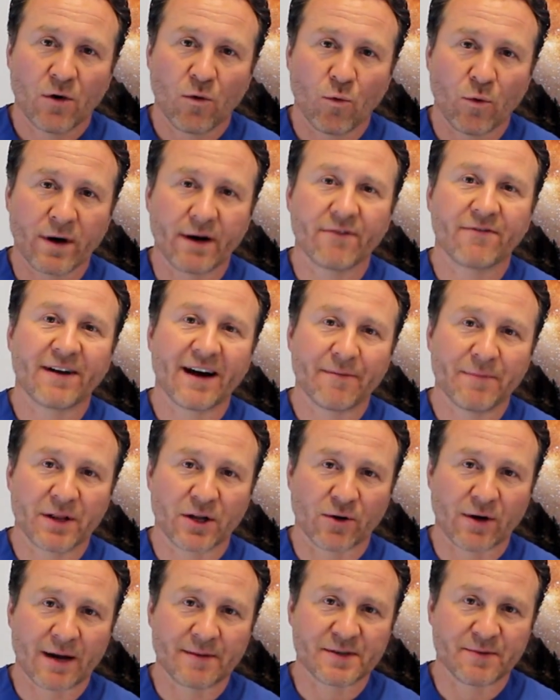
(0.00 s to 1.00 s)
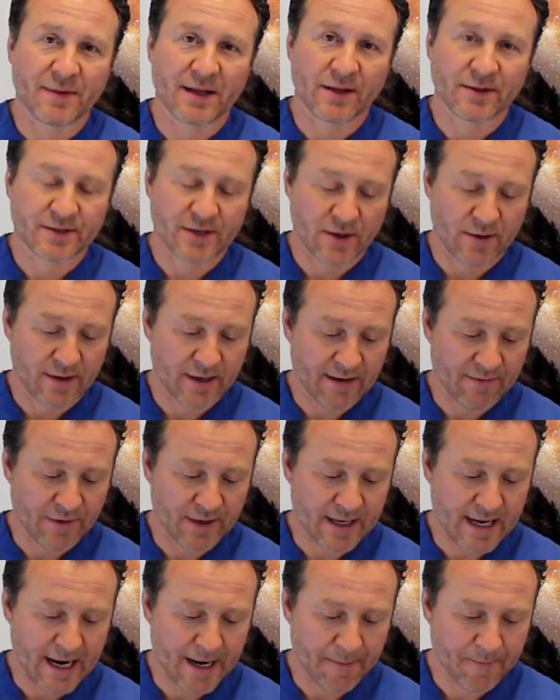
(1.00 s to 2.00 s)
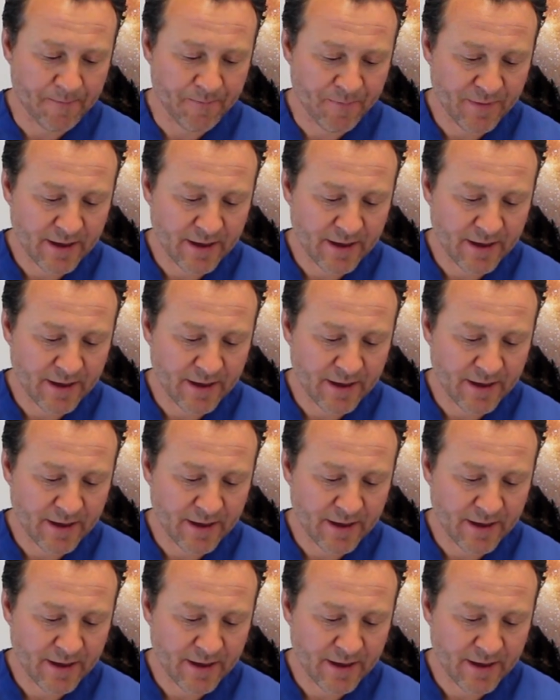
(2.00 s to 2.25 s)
1 to 5 milligrams of melatonin every day.